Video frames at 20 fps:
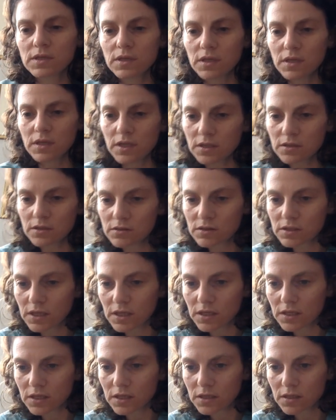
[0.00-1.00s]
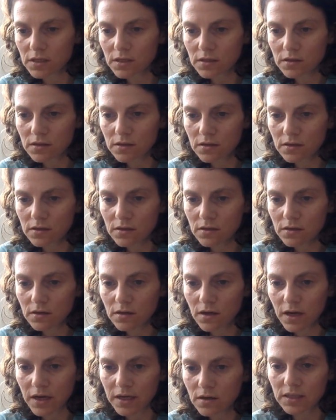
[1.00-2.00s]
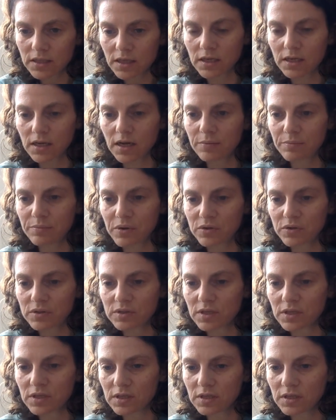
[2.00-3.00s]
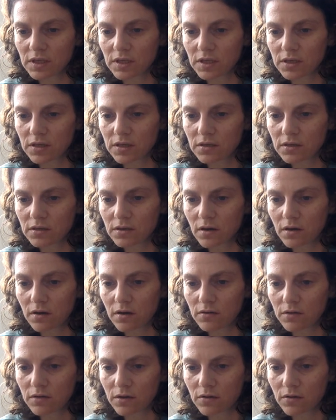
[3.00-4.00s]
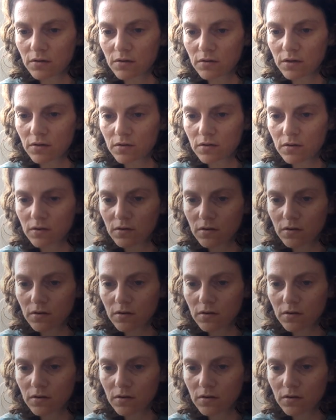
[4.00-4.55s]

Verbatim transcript: Can you see it? Um, I posted a link. Oh, no. See it